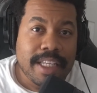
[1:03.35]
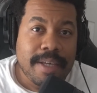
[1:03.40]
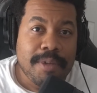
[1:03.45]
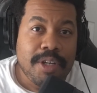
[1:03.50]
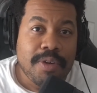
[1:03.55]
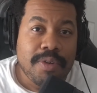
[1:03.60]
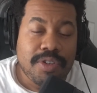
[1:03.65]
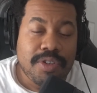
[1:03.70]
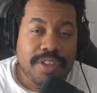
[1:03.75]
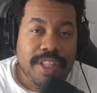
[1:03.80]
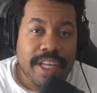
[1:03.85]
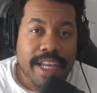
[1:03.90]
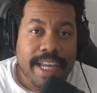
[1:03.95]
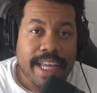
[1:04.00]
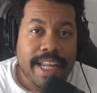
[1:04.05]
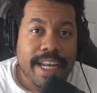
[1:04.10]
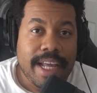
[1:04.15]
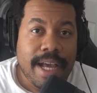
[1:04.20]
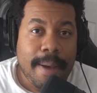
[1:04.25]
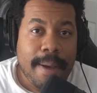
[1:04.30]
Let me know what you're
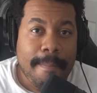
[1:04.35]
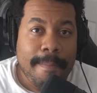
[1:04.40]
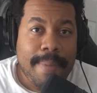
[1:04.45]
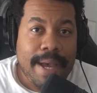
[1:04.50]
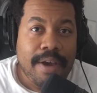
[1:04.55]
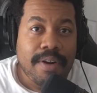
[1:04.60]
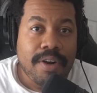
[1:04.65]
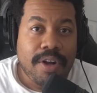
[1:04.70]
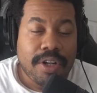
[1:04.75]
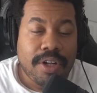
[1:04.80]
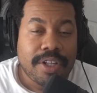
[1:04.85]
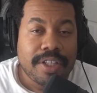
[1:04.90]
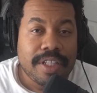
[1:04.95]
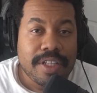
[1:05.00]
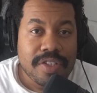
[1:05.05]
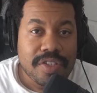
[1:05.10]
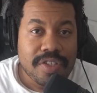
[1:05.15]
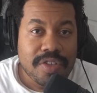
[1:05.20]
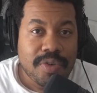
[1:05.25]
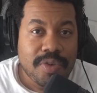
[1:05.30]
thinking about all of
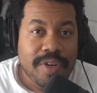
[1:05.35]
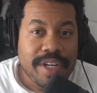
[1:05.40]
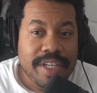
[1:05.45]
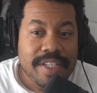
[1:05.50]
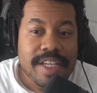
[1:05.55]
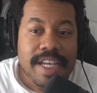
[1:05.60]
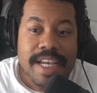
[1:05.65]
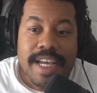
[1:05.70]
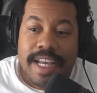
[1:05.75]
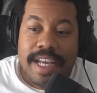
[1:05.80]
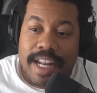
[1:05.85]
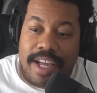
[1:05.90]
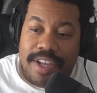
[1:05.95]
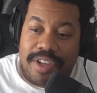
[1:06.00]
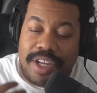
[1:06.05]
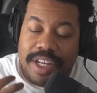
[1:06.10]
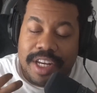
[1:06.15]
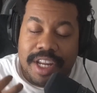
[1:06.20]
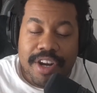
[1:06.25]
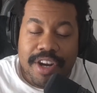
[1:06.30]
these stories. Now, you
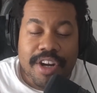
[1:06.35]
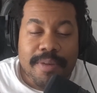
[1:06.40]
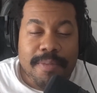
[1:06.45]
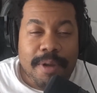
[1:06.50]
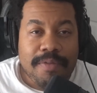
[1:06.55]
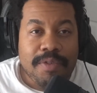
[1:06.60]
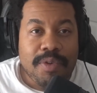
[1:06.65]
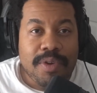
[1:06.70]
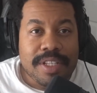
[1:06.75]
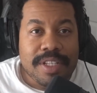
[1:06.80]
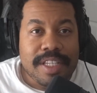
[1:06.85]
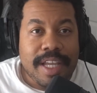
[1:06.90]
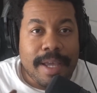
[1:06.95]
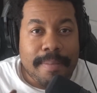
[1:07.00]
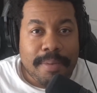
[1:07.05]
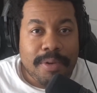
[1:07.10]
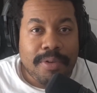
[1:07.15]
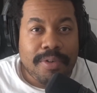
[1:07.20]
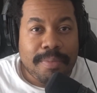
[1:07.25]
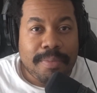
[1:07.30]
can hear it in my voice. I
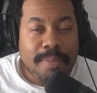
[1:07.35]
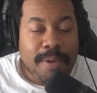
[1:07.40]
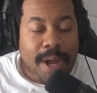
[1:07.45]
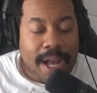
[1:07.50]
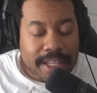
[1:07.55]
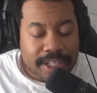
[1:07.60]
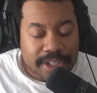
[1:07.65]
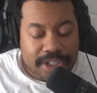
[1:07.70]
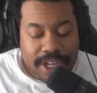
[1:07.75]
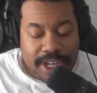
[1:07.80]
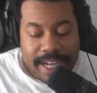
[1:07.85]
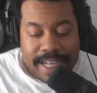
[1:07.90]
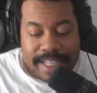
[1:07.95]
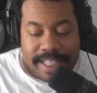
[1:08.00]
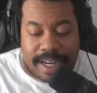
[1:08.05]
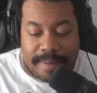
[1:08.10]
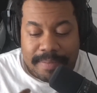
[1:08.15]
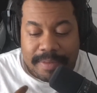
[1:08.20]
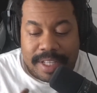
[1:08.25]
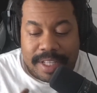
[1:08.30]
apologize
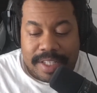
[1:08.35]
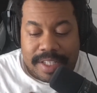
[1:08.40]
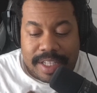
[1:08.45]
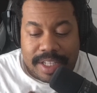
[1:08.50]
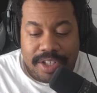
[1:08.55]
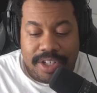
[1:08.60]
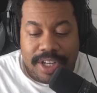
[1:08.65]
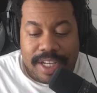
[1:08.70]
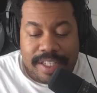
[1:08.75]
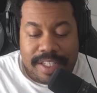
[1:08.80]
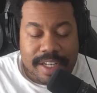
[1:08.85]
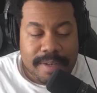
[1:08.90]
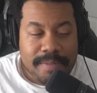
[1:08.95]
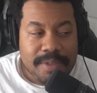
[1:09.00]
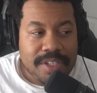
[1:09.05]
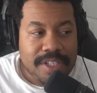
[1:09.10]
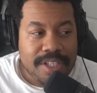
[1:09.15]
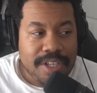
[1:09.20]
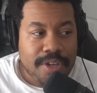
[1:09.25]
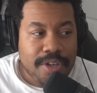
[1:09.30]
that I'm this congested. I'm
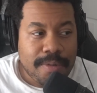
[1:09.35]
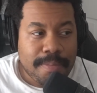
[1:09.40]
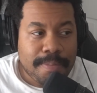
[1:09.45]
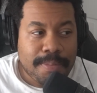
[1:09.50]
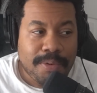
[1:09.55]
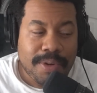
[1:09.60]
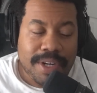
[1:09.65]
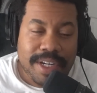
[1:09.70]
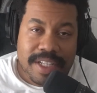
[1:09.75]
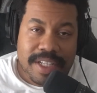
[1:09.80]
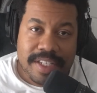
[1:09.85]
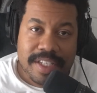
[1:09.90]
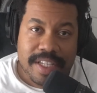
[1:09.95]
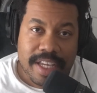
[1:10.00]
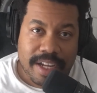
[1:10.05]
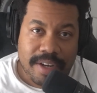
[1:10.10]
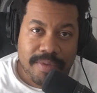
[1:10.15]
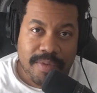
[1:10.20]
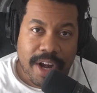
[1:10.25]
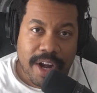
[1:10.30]
still pretty
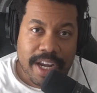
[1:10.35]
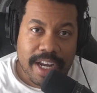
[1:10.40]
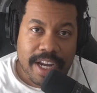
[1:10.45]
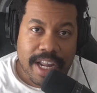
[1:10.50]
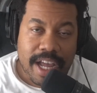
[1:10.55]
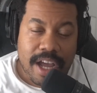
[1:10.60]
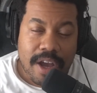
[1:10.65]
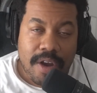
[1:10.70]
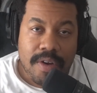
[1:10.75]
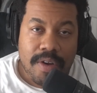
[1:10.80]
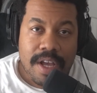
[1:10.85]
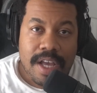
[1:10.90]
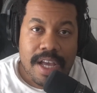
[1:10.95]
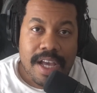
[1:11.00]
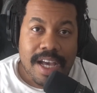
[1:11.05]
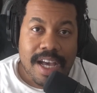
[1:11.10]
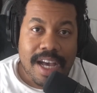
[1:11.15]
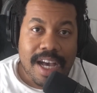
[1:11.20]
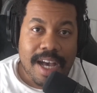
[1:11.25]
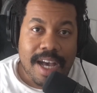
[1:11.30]
sick right now.
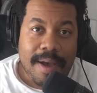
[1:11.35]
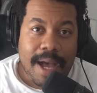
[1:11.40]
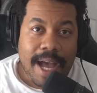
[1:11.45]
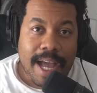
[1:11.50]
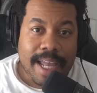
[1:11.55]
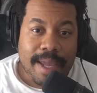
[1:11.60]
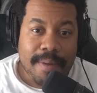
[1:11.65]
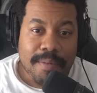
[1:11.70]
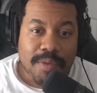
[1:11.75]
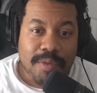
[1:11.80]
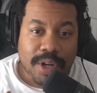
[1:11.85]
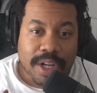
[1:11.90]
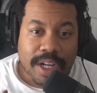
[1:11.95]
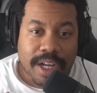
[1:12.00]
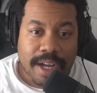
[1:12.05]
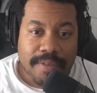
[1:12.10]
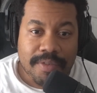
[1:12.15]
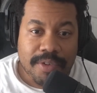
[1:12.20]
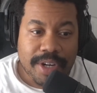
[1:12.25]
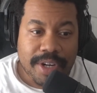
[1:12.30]
I am
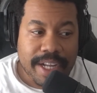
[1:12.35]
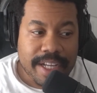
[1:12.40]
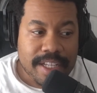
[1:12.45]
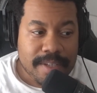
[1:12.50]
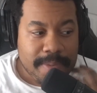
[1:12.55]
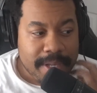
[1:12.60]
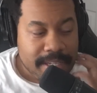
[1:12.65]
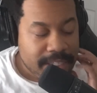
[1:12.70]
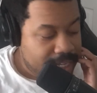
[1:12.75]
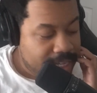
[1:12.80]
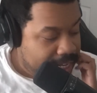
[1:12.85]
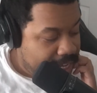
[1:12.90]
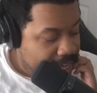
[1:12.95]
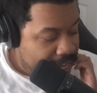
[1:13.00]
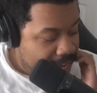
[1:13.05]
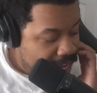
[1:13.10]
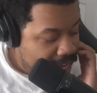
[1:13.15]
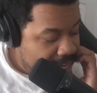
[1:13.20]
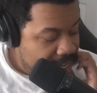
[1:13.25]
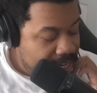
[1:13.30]
recovering as best I
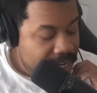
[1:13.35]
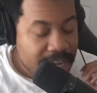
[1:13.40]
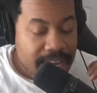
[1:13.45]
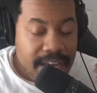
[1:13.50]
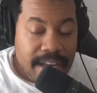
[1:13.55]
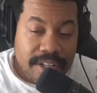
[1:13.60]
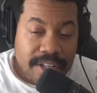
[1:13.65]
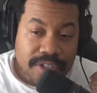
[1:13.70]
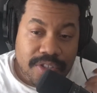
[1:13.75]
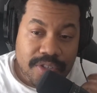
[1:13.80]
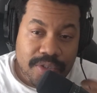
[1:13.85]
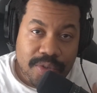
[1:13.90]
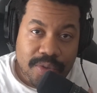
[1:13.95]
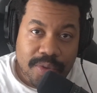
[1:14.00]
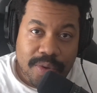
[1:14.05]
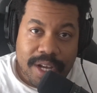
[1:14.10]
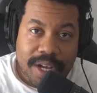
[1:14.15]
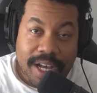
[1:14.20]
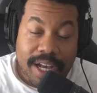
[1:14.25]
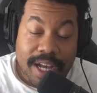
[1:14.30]
can
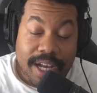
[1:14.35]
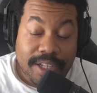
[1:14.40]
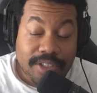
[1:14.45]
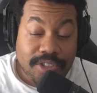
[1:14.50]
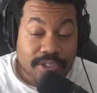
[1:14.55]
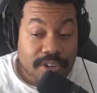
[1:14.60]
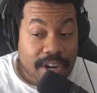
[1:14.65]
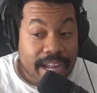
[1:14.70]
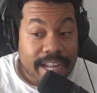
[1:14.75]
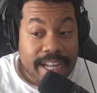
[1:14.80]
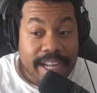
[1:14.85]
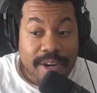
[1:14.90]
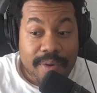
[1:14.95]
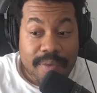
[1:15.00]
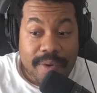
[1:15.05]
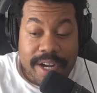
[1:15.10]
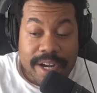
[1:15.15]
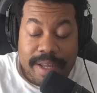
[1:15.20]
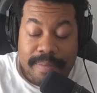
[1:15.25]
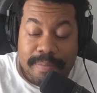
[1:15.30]
to try and get
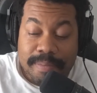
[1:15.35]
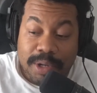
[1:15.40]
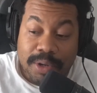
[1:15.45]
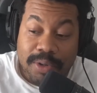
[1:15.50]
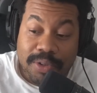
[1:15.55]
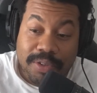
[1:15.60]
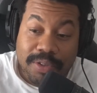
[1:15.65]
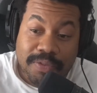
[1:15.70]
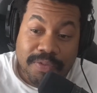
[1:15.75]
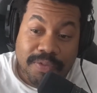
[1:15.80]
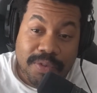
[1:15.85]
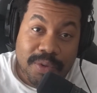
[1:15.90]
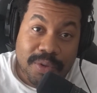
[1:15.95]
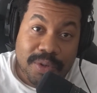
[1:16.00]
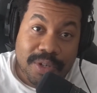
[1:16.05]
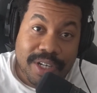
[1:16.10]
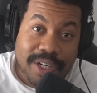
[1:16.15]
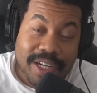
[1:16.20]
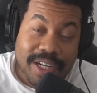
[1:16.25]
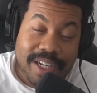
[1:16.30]
ready both
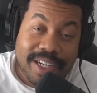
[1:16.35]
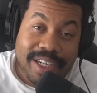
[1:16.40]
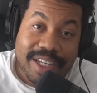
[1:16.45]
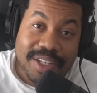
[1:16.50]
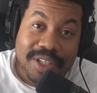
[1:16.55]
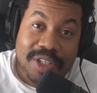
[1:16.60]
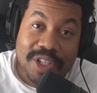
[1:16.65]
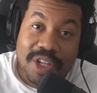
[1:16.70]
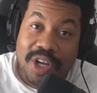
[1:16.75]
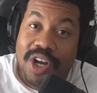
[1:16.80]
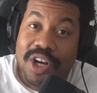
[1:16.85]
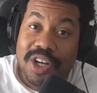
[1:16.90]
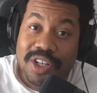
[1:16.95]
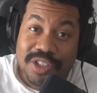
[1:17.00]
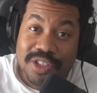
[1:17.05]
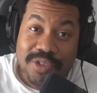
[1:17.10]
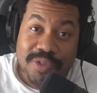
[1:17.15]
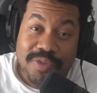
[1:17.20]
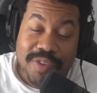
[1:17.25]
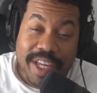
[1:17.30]
for a long
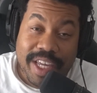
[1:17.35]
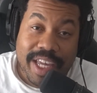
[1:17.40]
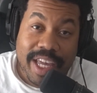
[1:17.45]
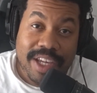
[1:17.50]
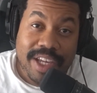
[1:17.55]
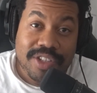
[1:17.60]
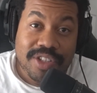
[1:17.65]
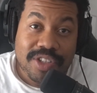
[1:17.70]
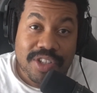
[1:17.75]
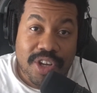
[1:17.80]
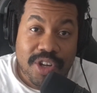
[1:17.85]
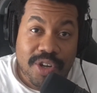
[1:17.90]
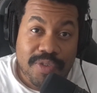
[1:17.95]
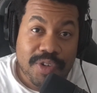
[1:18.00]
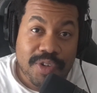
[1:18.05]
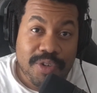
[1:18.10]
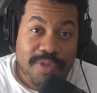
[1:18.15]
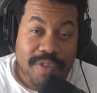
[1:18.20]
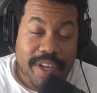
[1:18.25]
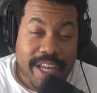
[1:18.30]

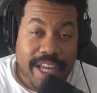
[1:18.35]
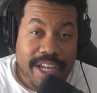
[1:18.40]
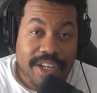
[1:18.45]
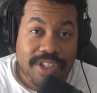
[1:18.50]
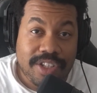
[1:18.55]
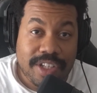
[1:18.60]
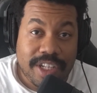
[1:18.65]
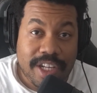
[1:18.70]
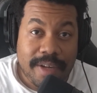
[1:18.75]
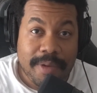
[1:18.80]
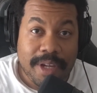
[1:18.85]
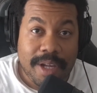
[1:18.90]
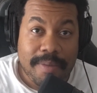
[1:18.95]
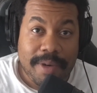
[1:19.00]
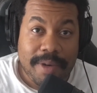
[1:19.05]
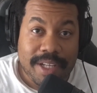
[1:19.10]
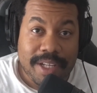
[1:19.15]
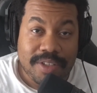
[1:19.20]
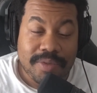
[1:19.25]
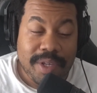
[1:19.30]
overdue vacation coming
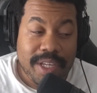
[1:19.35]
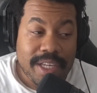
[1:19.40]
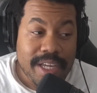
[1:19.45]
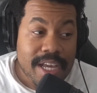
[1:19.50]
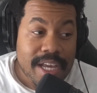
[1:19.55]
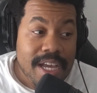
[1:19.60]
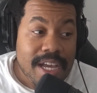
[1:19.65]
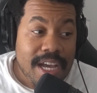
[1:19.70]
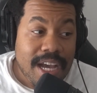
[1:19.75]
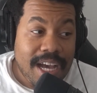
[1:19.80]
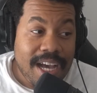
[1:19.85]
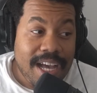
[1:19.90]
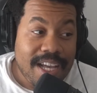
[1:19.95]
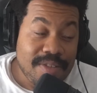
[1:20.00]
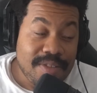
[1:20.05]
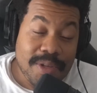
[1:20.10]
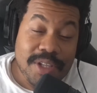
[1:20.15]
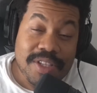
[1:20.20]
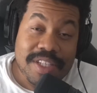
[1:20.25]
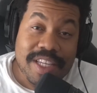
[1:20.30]
up next week,
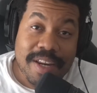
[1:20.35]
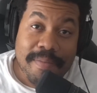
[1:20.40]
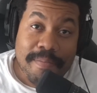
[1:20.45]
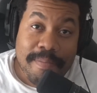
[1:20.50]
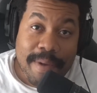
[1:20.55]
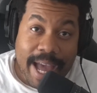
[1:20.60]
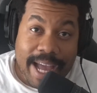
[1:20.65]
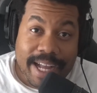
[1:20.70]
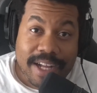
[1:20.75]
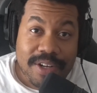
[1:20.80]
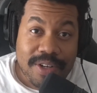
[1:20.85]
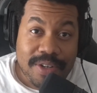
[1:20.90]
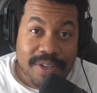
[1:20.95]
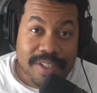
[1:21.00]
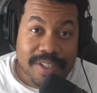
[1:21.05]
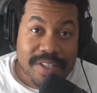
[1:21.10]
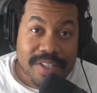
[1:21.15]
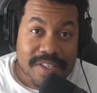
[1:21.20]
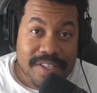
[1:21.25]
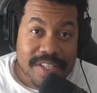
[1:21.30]
as well as getting back
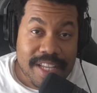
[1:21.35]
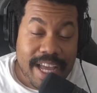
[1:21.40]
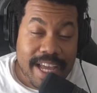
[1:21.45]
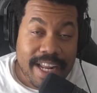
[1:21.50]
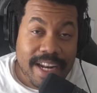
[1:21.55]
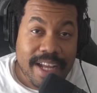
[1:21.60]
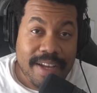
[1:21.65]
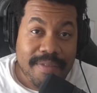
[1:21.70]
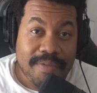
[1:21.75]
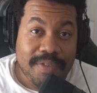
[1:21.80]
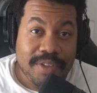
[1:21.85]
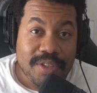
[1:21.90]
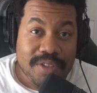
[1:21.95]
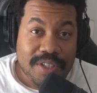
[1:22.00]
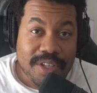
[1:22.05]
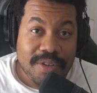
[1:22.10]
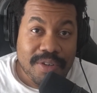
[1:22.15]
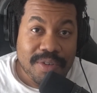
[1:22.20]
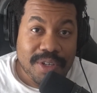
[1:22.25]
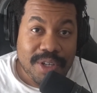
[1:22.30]
on set. For those
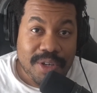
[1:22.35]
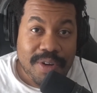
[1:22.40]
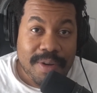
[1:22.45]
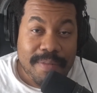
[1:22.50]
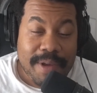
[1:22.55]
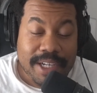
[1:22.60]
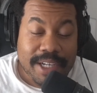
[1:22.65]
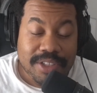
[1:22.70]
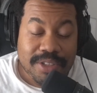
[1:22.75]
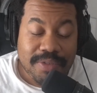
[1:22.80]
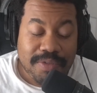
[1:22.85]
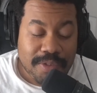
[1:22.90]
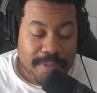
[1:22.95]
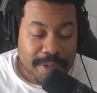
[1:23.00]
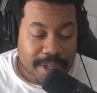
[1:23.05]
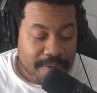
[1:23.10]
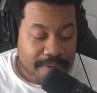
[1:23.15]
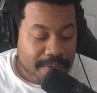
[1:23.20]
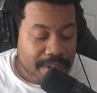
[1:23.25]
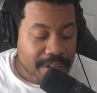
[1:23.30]
that don't know, I'm actually
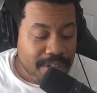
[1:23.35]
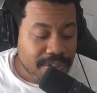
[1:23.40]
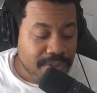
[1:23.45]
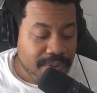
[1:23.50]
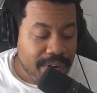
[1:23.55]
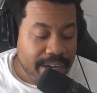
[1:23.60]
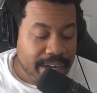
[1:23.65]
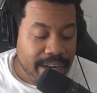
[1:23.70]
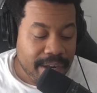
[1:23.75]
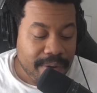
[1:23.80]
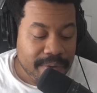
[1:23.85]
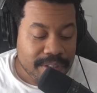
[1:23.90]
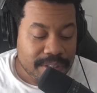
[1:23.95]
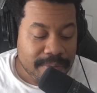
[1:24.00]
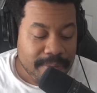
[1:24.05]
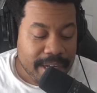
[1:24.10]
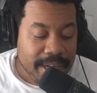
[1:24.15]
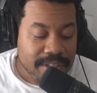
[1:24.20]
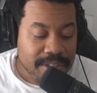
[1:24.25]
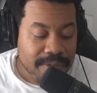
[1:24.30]
filming a feature right now, which
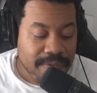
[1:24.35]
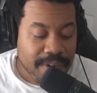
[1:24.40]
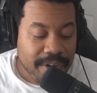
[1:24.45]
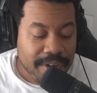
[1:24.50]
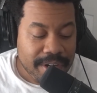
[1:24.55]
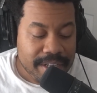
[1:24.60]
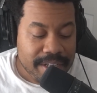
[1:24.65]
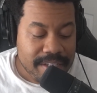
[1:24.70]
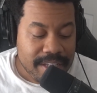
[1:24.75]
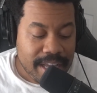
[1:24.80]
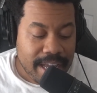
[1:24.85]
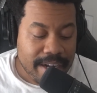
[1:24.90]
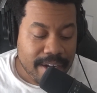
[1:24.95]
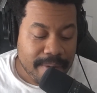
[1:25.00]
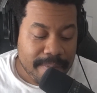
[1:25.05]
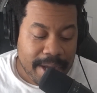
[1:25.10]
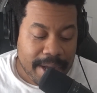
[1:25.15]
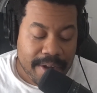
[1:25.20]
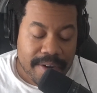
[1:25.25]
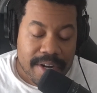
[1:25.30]
I'm actually very excited
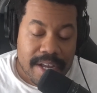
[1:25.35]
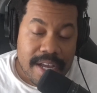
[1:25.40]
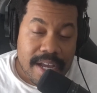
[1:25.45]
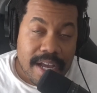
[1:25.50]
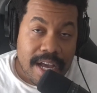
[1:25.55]
about.